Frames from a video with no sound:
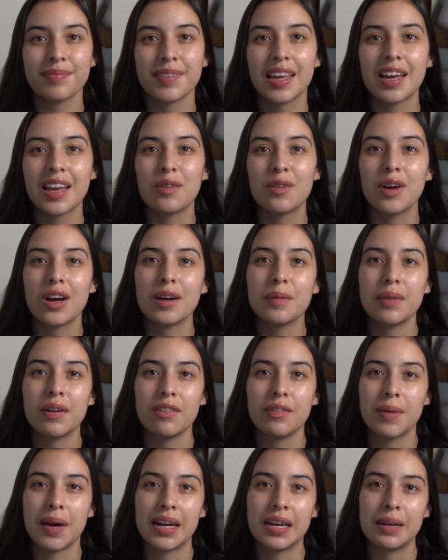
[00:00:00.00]
Welcome
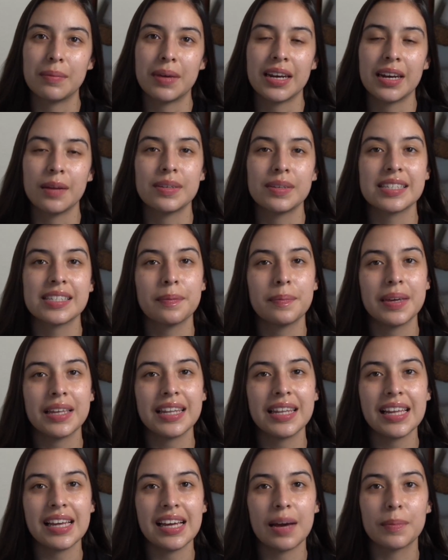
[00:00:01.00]
everybody, my name is
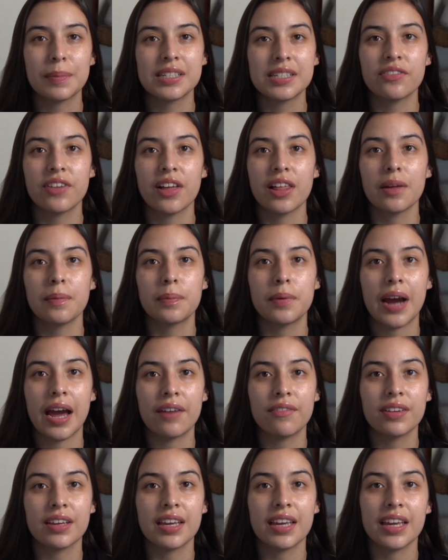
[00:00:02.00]
Camila. I'm a developer
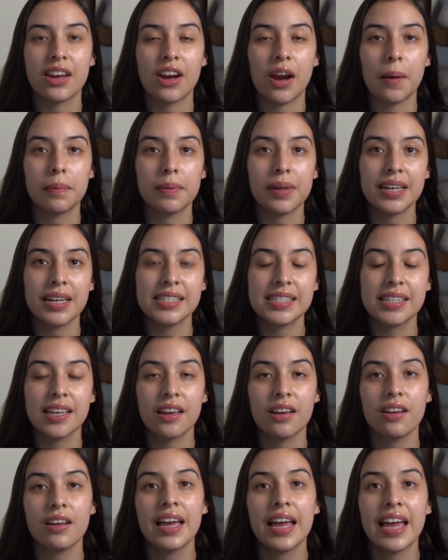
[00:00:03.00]
advocate here at
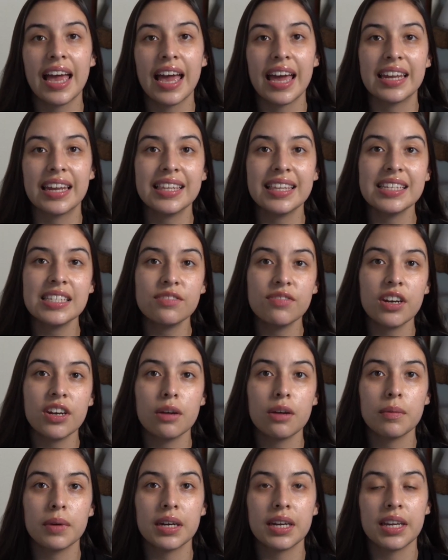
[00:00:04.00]
PlanetScale, and in this video
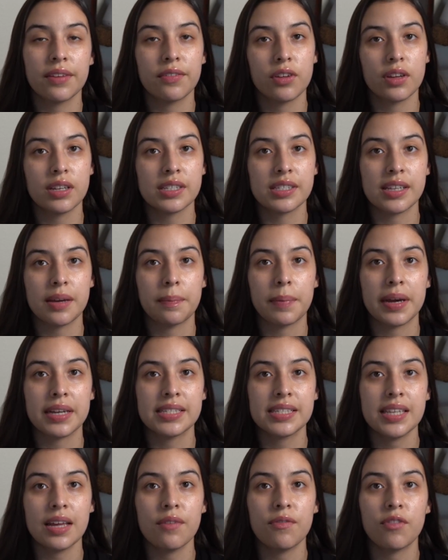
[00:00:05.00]
I'm going to give you a
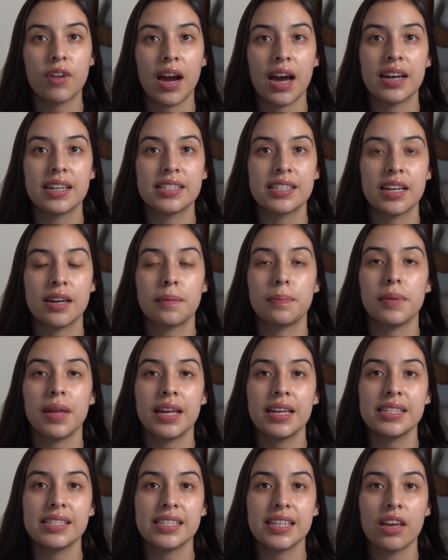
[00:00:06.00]
step-by-step for how to set up
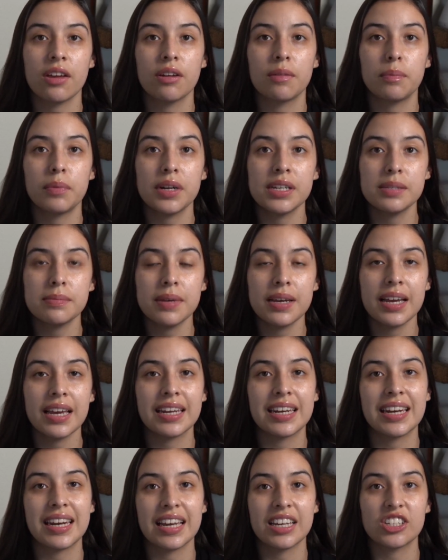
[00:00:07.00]
PlanetScale and Prisma in
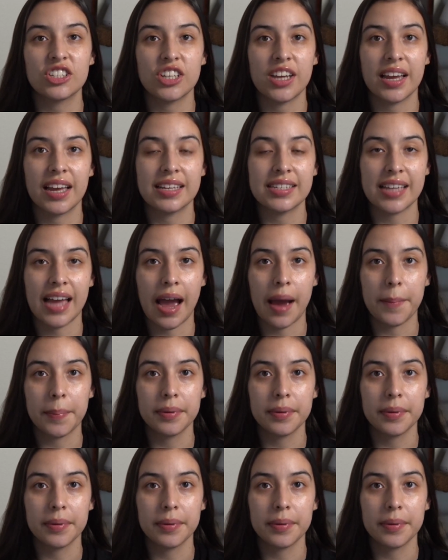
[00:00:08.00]
a Next.js app.